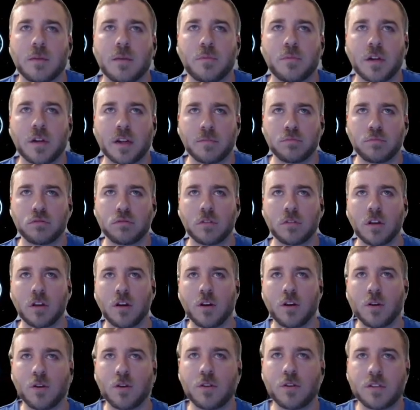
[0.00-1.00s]
bring in
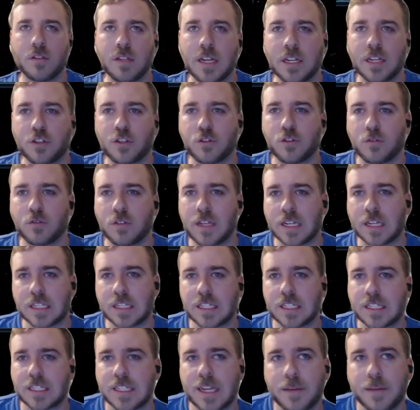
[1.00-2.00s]
Plo, natural next
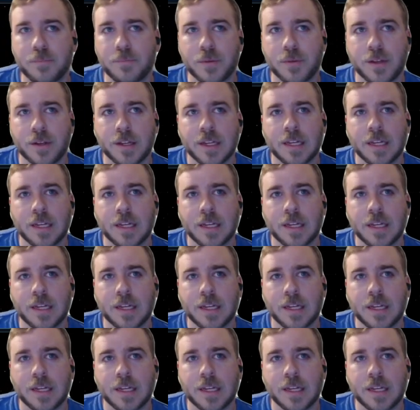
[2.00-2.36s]
step,